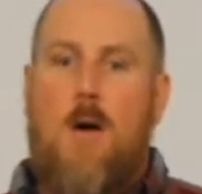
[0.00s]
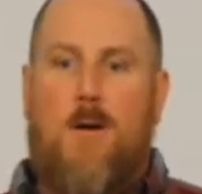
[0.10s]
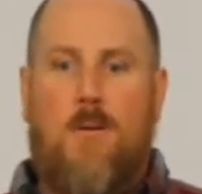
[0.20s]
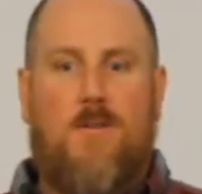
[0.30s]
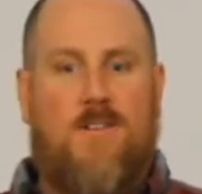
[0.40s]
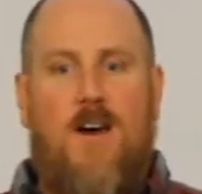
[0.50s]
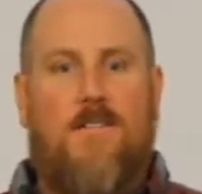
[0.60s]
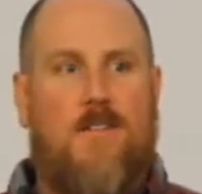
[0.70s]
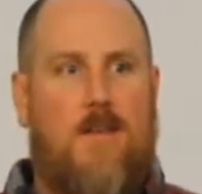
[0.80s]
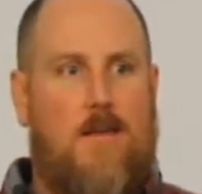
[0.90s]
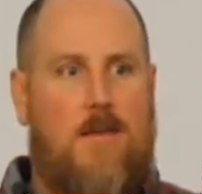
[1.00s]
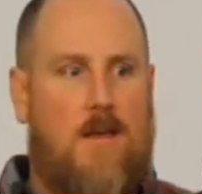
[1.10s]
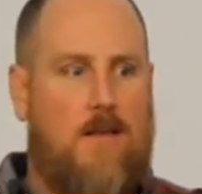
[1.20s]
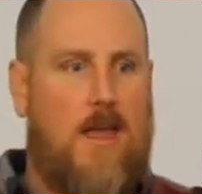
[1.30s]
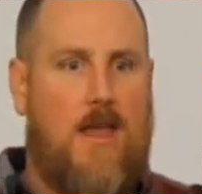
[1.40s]
But it was tough because I
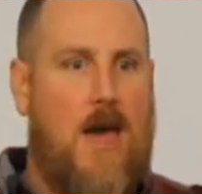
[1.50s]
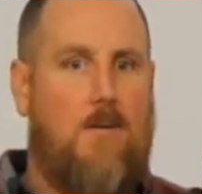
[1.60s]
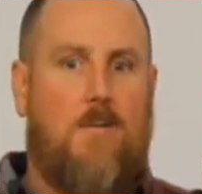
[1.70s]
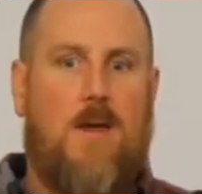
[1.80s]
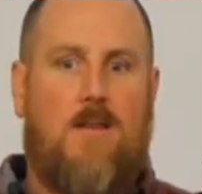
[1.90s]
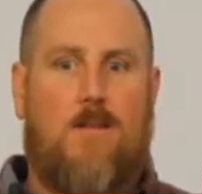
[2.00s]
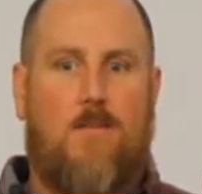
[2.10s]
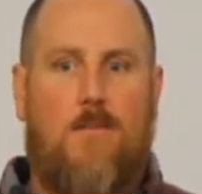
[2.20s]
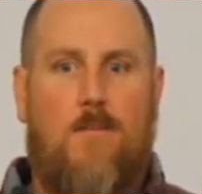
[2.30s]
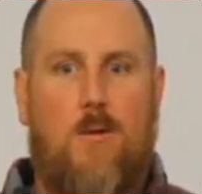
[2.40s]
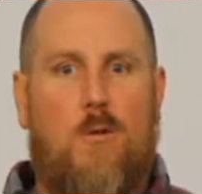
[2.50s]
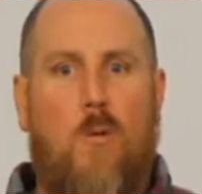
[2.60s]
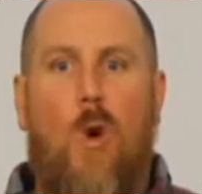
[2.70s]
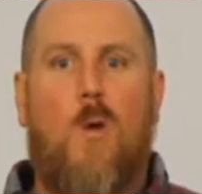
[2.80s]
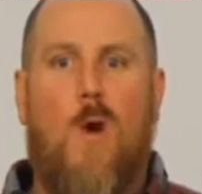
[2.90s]
think God was making there was a
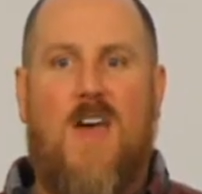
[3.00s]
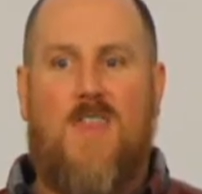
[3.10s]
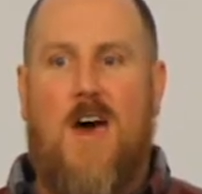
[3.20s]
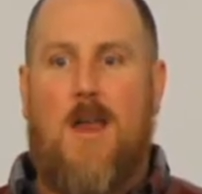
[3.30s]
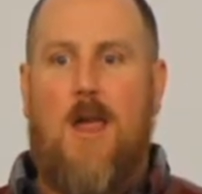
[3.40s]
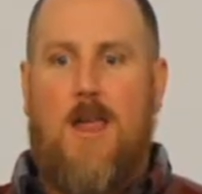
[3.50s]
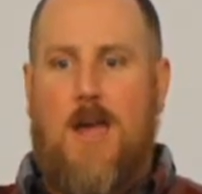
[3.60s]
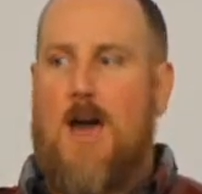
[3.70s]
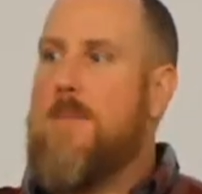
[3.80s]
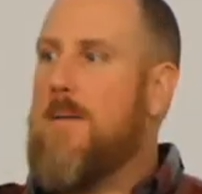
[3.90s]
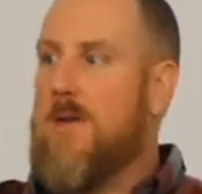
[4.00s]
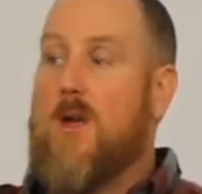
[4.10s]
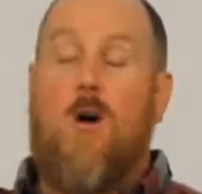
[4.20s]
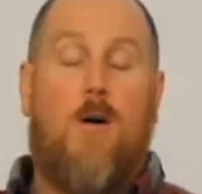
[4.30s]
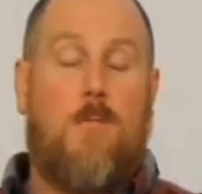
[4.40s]
point where I thought God might be
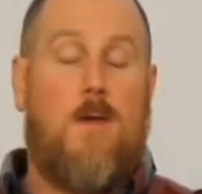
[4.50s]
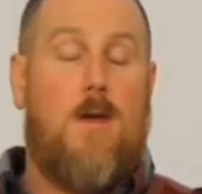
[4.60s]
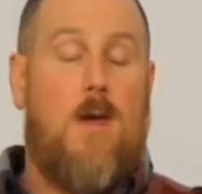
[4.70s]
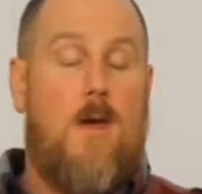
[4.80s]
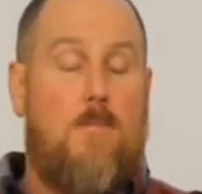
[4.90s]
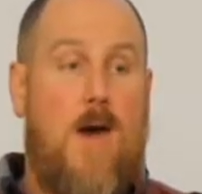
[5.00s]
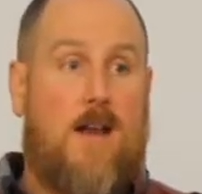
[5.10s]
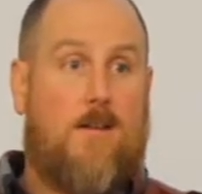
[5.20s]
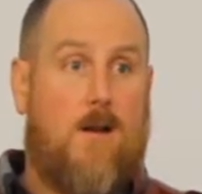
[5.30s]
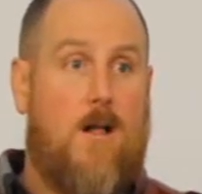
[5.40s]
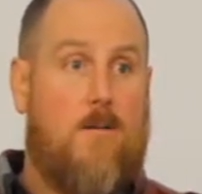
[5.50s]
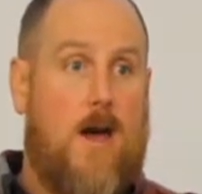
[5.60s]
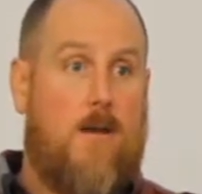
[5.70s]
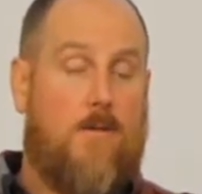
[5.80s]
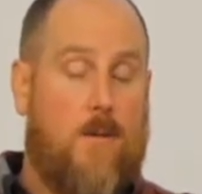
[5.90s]
calling me back to
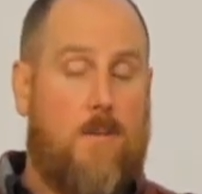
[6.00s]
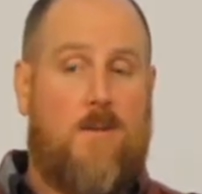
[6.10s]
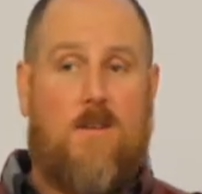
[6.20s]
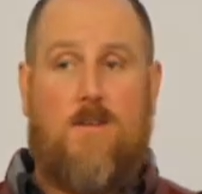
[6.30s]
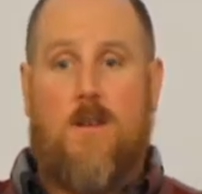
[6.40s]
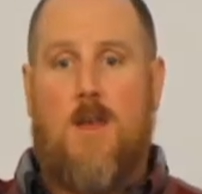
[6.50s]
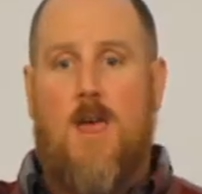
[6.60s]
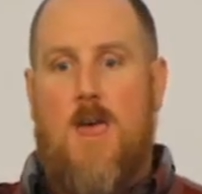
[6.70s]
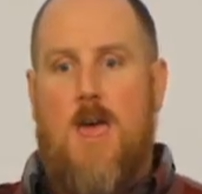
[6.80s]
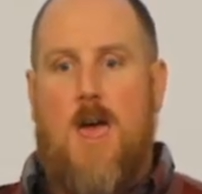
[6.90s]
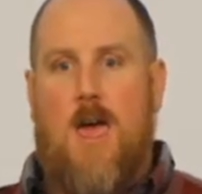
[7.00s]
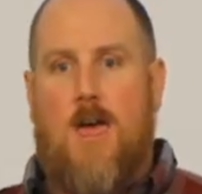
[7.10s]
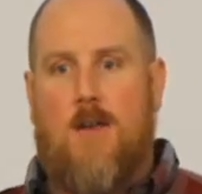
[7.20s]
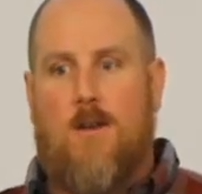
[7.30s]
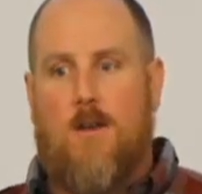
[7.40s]
Colorado for a position,
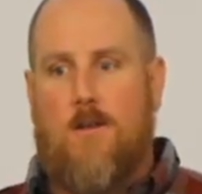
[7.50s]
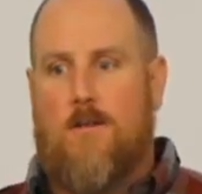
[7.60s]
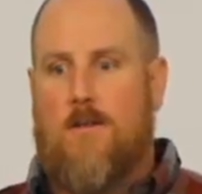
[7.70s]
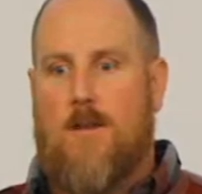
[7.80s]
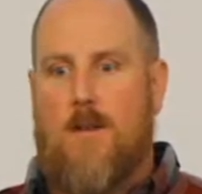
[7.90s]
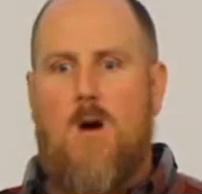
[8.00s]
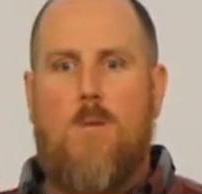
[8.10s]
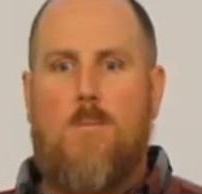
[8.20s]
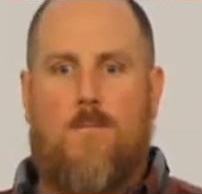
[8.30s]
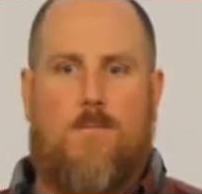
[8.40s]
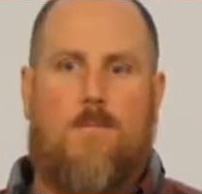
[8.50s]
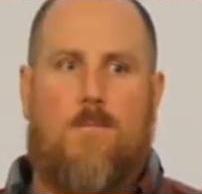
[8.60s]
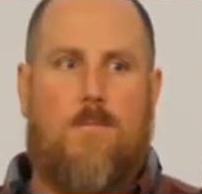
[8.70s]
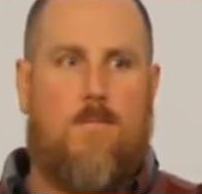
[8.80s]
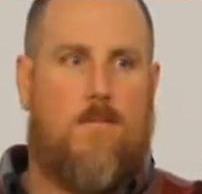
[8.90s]
and she said nope.
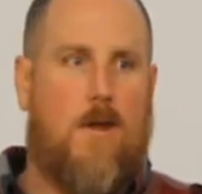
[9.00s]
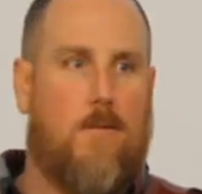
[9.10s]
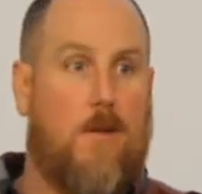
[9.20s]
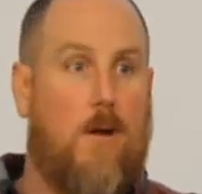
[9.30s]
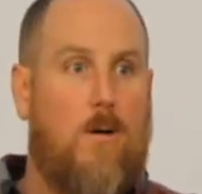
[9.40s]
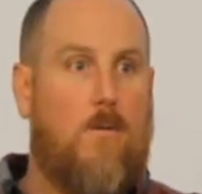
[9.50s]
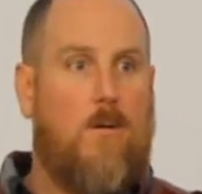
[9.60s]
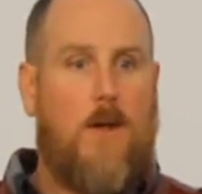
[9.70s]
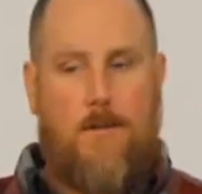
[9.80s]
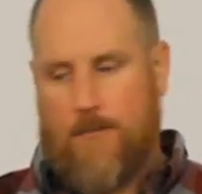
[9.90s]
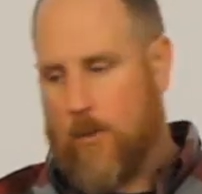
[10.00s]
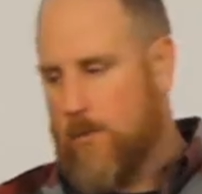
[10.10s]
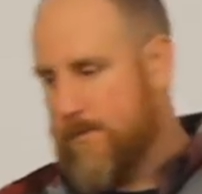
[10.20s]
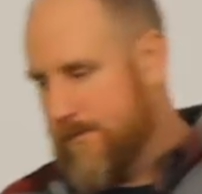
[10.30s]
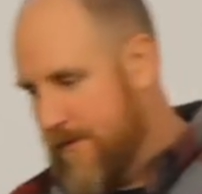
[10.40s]
I was like, oh, okay, cool.